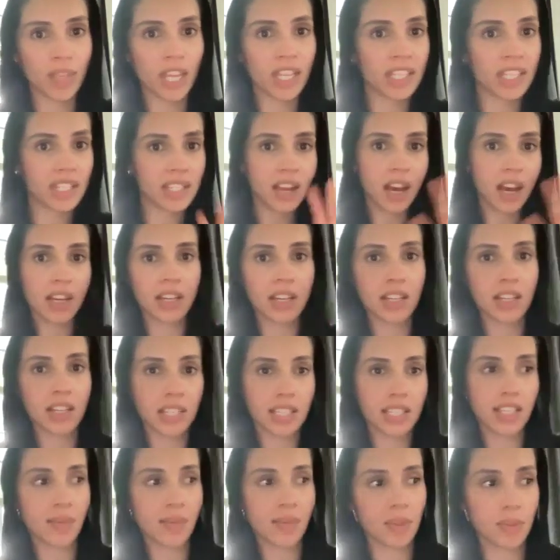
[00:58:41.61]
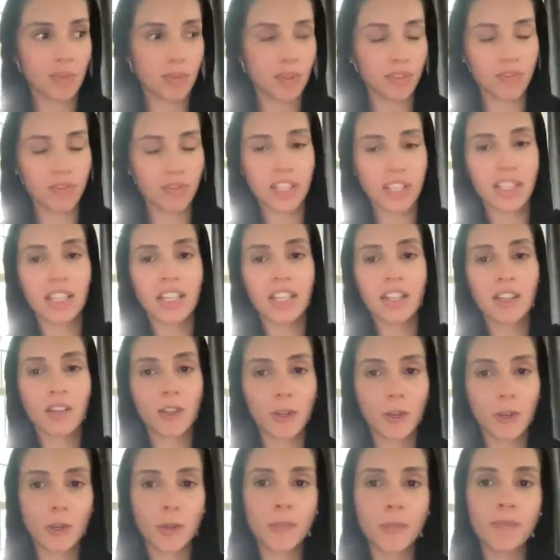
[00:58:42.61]
That's not an acceptable
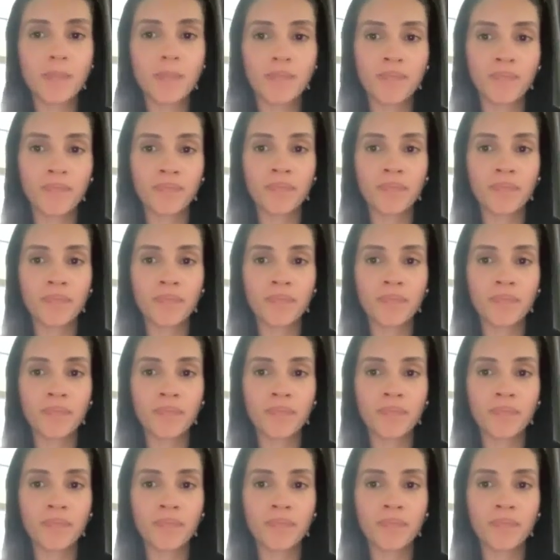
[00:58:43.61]
feeling.